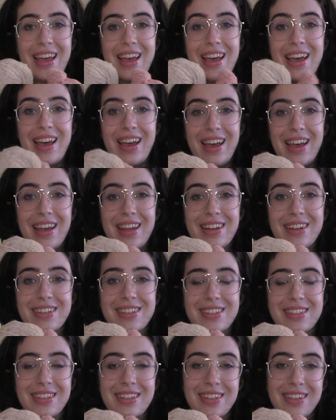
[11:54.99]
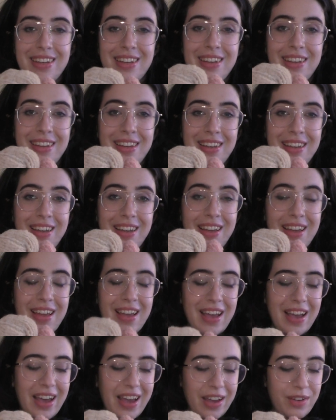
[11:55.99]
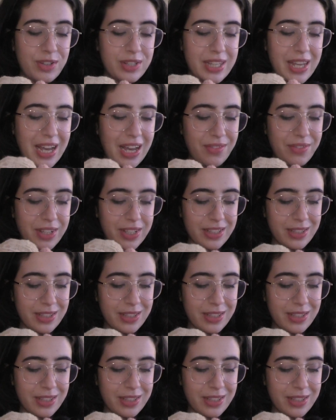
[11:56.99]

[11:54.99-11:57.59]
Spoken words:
And I was having